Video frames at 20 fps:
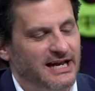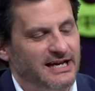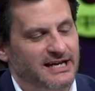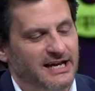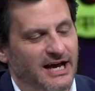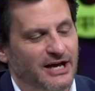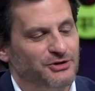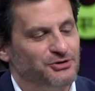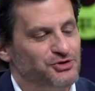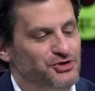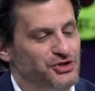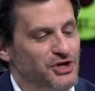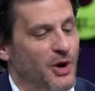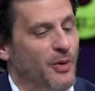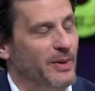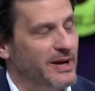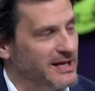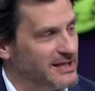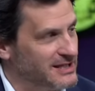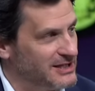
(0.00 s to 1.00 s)
and not
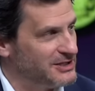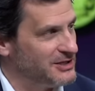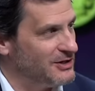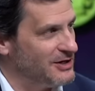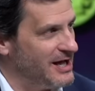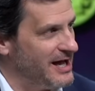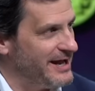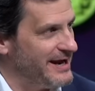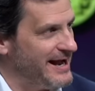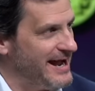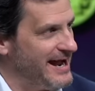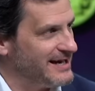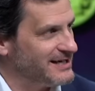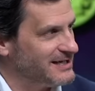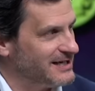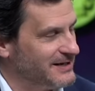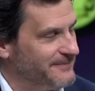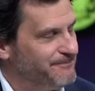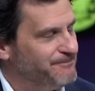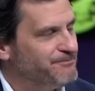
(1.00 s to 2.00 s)
showing that they're not
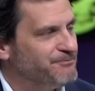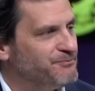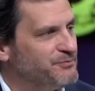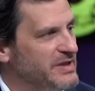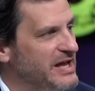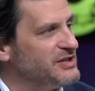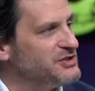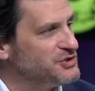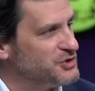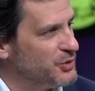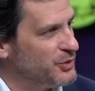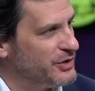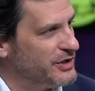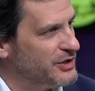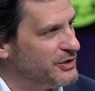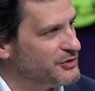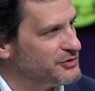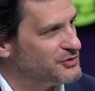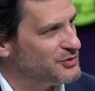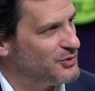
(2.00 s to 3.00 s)
acting, that story
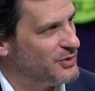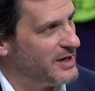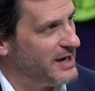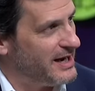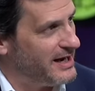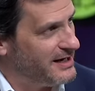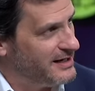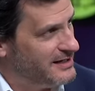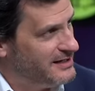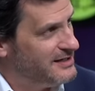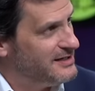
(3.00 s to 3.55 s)
goes away.